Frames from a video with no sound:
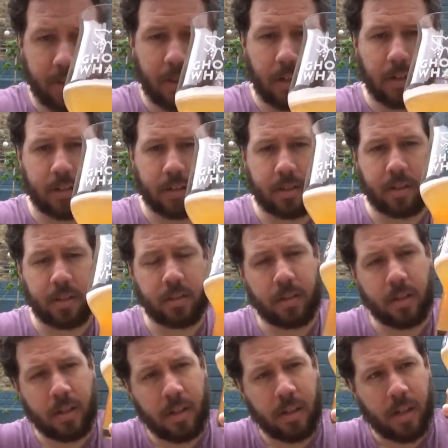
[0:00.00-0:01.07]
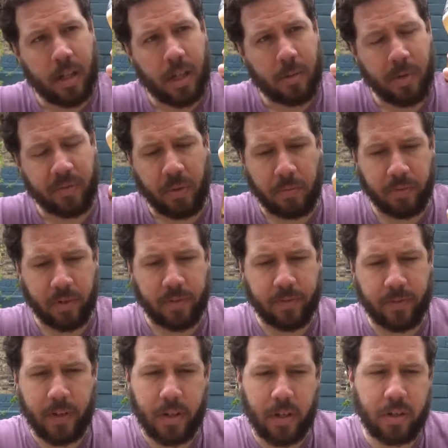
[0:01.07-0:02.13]
glass. I've gone for a
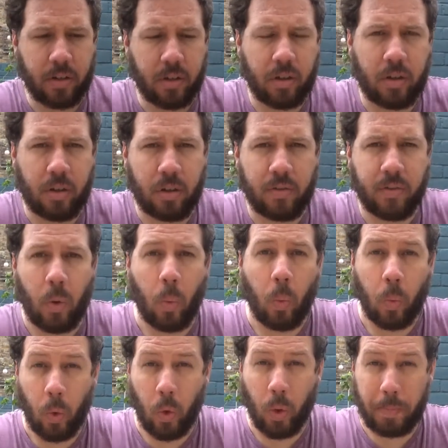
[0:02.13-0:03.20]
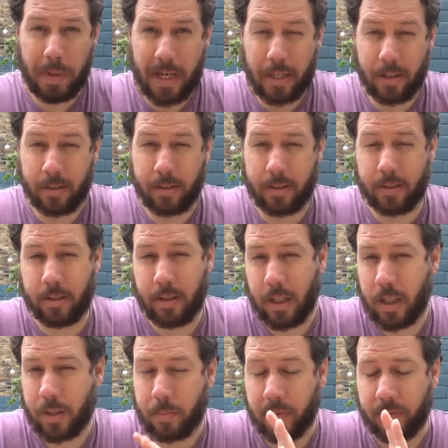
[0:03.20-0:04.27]
third of Warpigs.
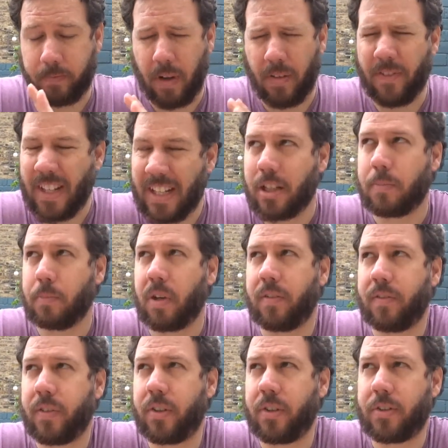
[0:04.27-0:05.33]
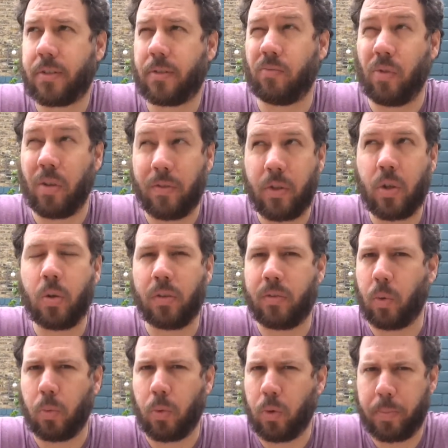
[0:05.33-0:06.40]
I think it's my first review of
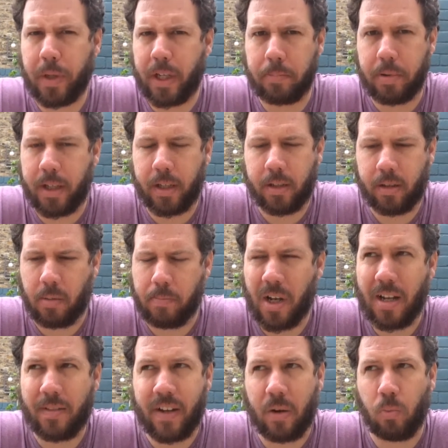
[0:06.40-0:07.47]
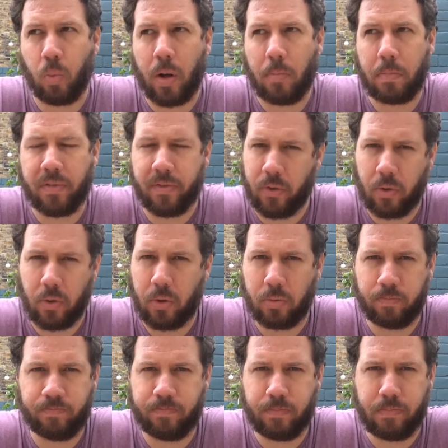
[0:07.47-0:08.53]
a Warpig beer. I might have had one before,
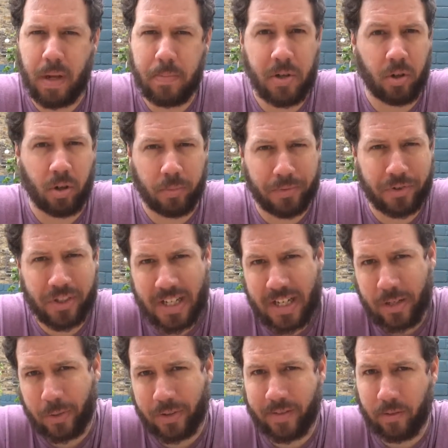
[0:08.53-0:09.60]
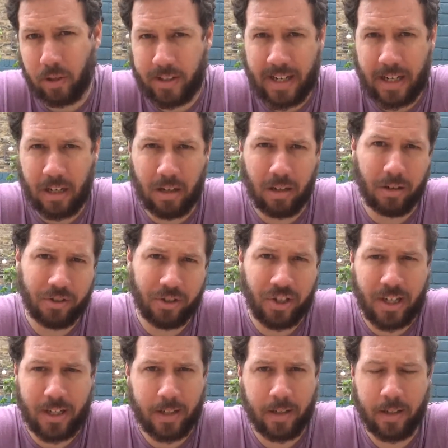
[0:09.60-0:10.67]
maybe Hop City or something like that last
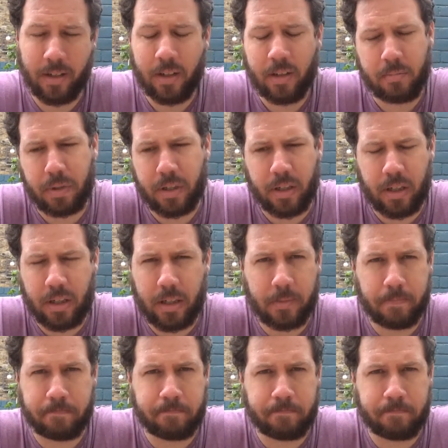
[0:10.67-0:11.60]
year, but